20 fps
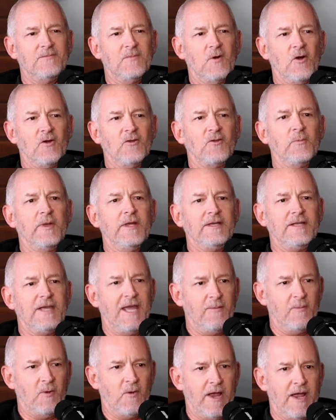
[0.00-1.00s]
Artemed
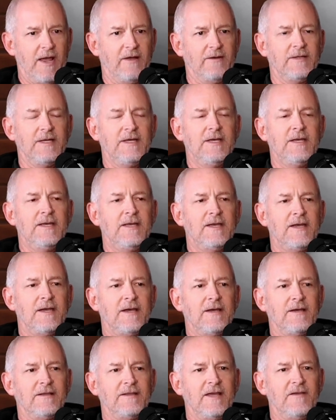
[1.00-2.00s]
came around.
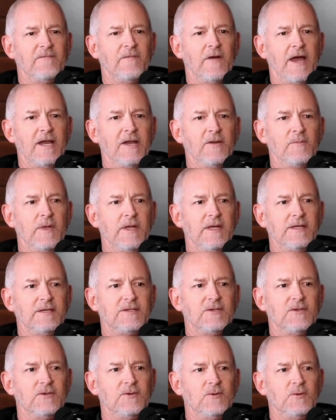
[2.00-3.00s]
They invited me
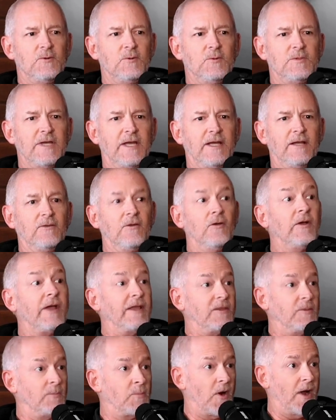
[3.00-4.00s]
to take a look
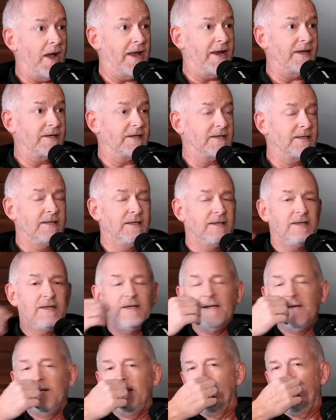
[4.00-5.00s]
at the product,
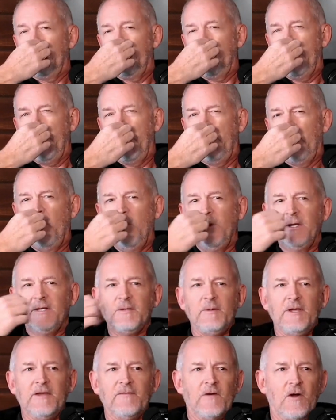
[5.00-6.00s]
and I wanted
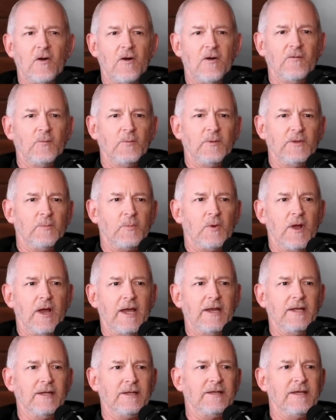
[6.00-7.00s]
to be involved with a
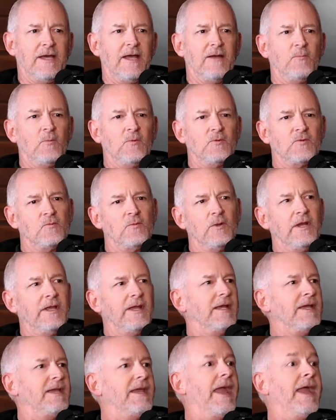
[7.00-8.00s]
product that was really
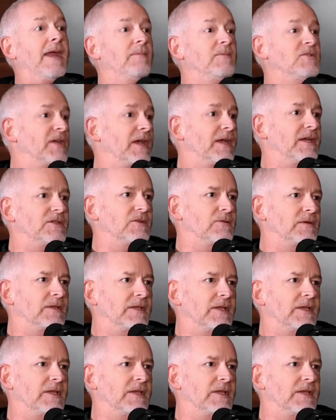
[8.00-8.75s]
a game changer in